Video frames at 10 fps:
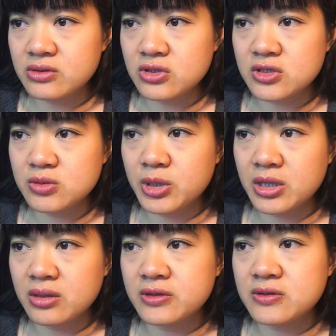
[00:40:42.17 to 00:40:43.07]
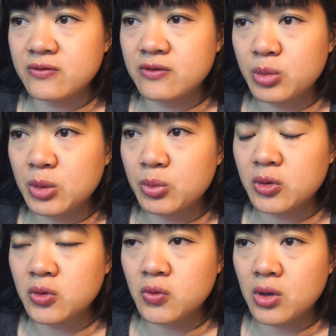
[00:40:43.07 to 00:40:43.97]
just because of the
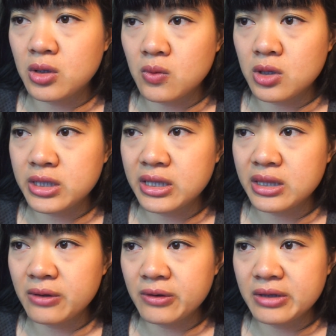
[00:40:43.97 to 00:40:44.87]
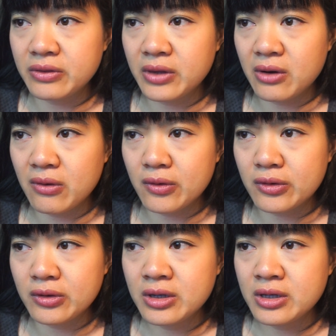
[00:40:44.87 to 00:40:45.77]
people who are working there, and they are